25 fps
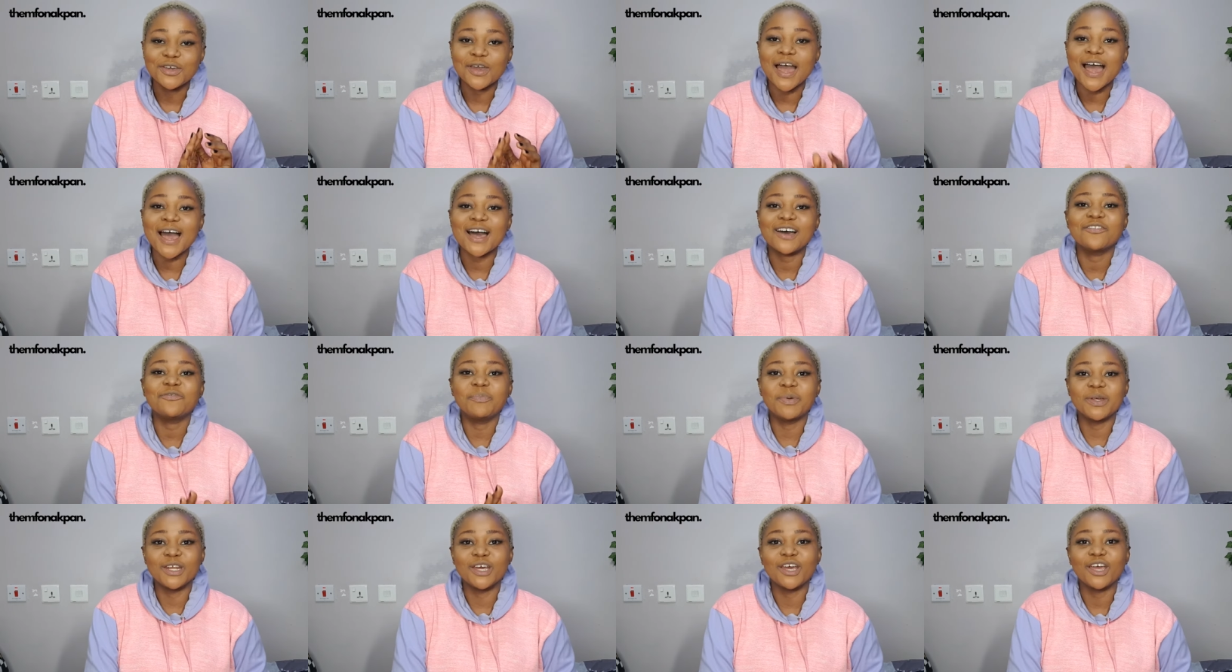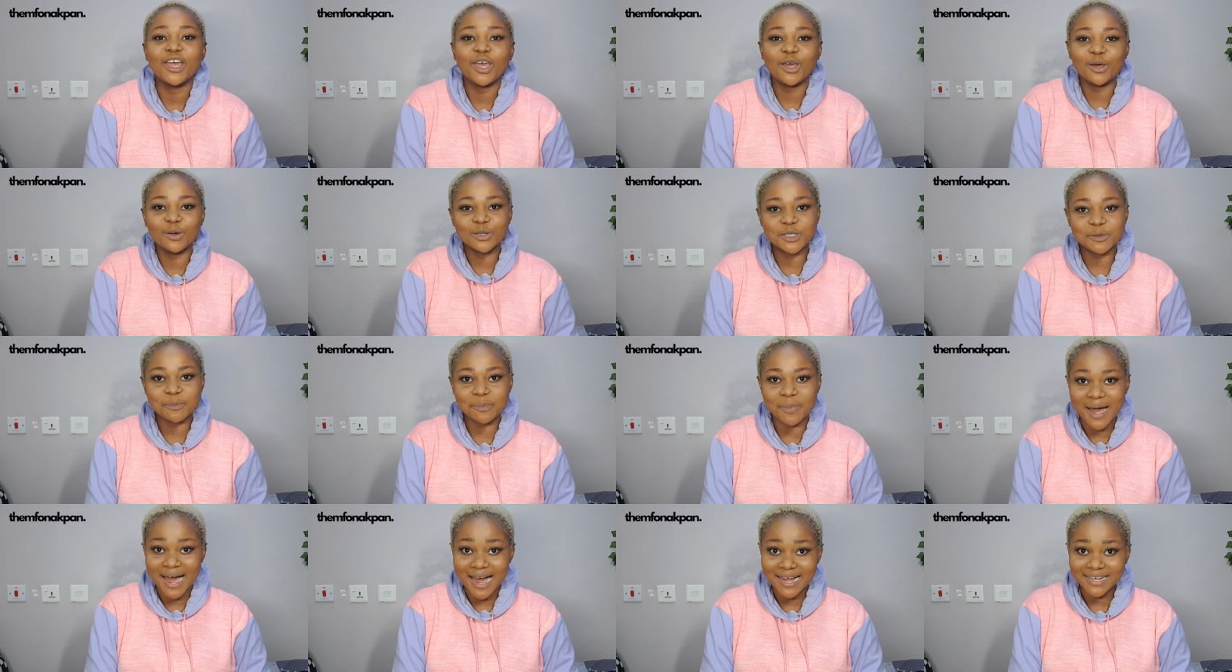you have been a huge
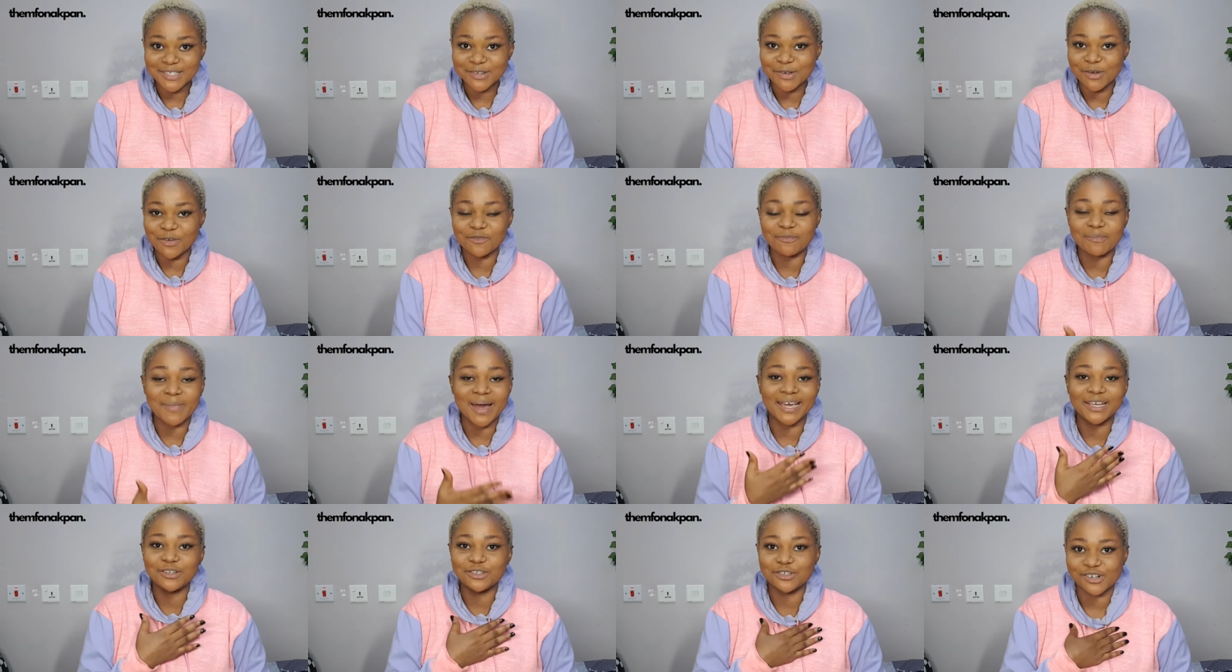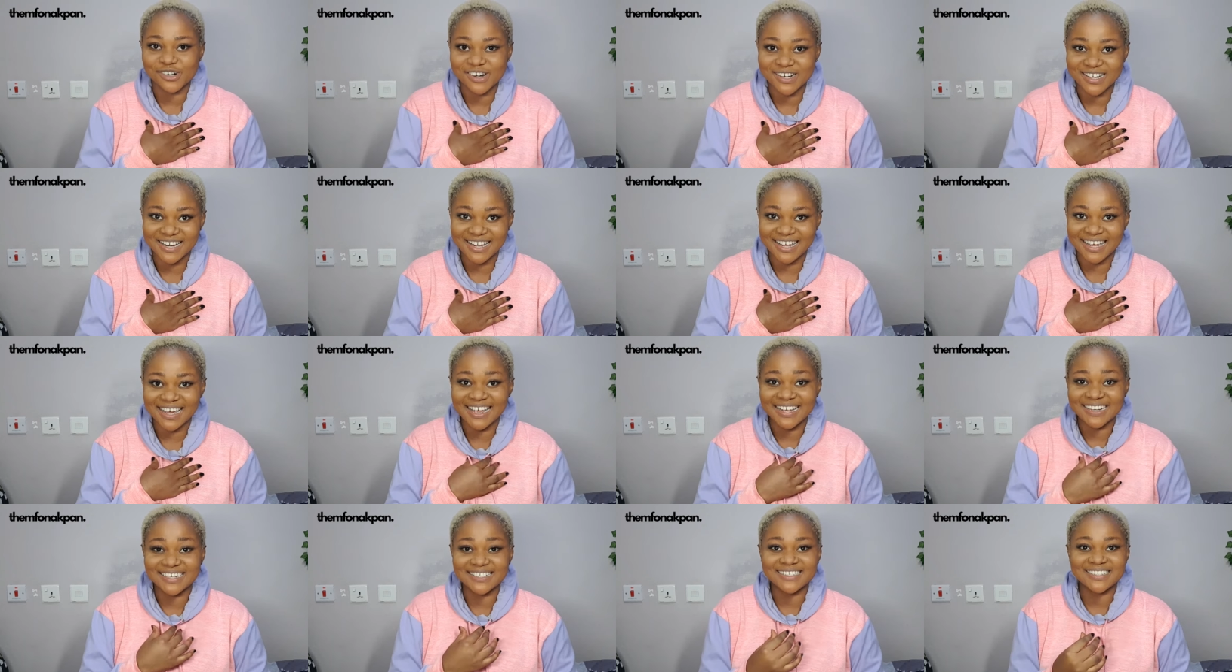part of my journey
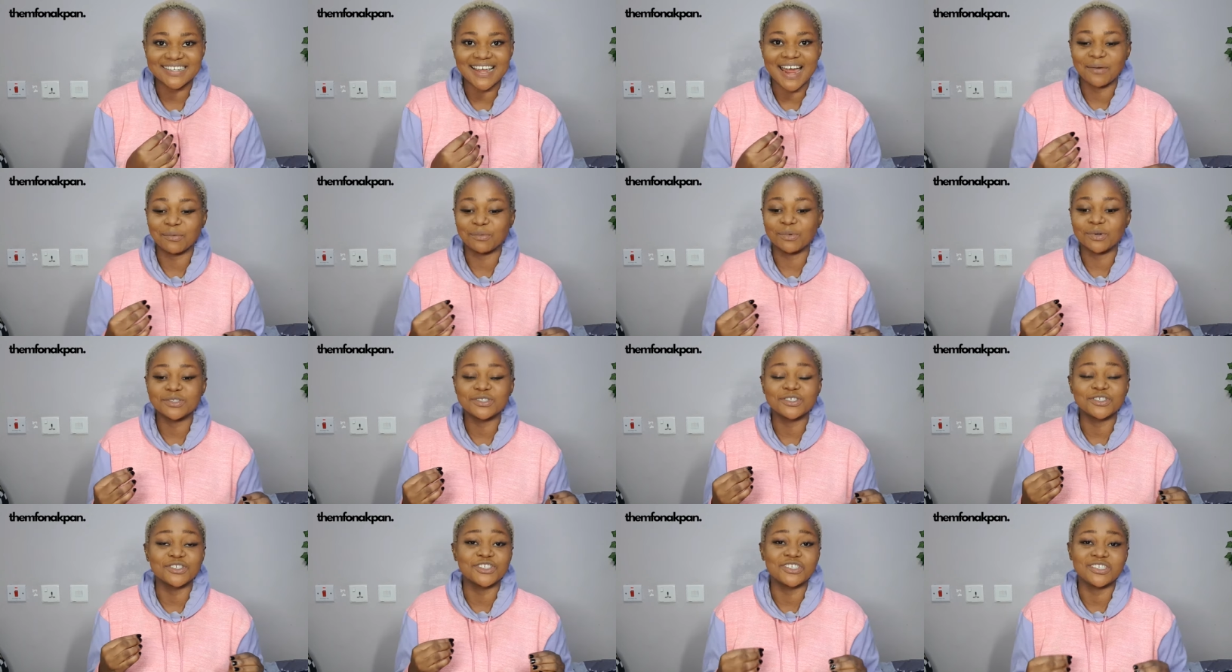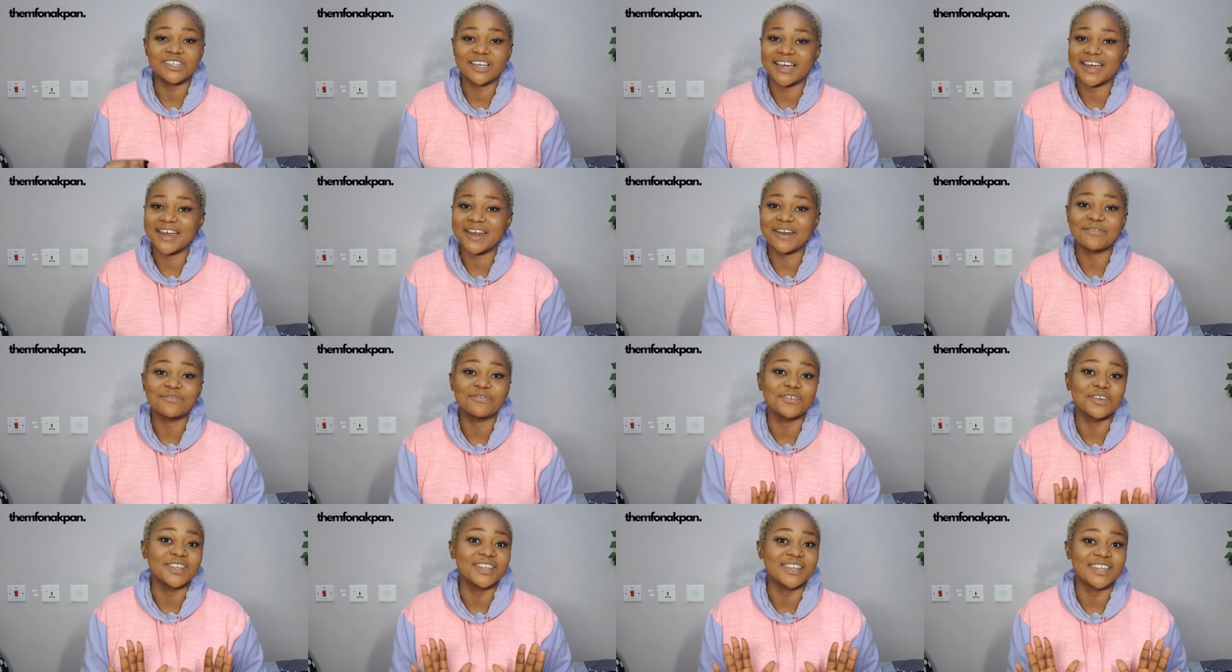and I want to share
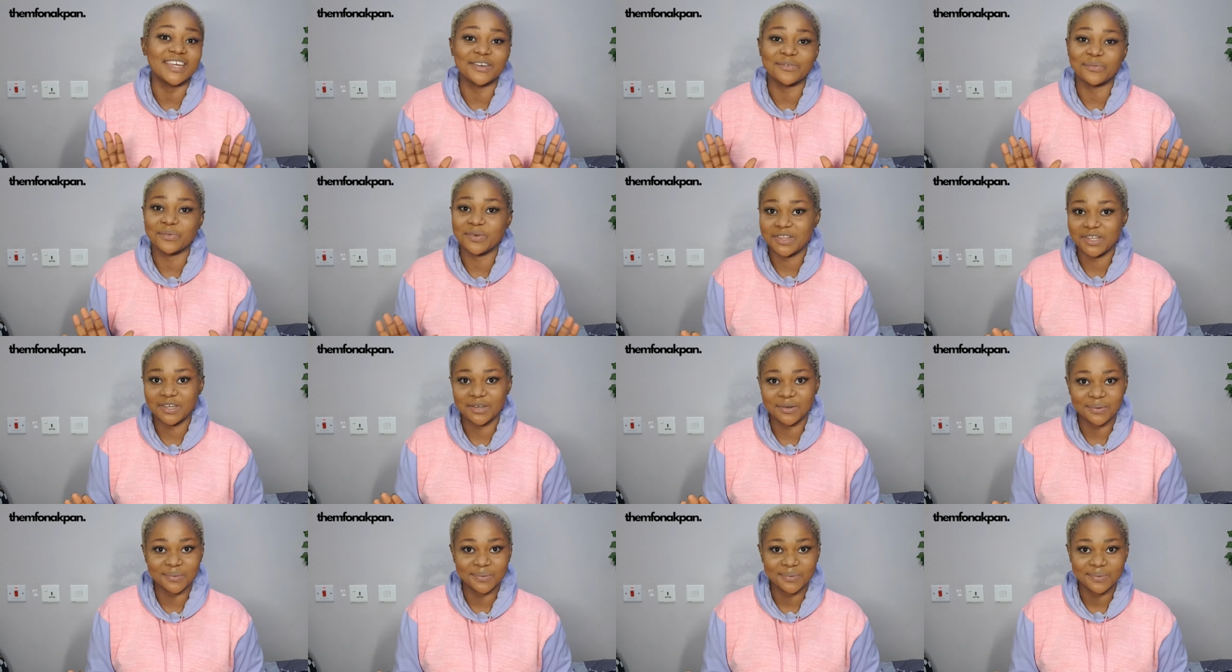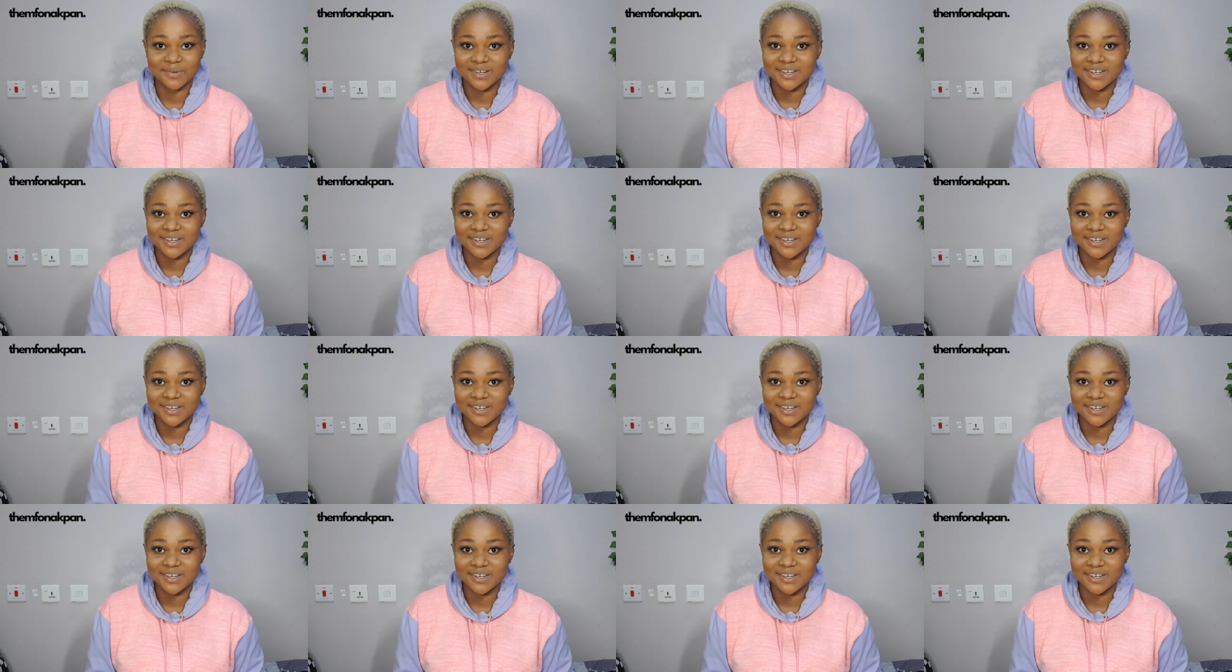everything with you.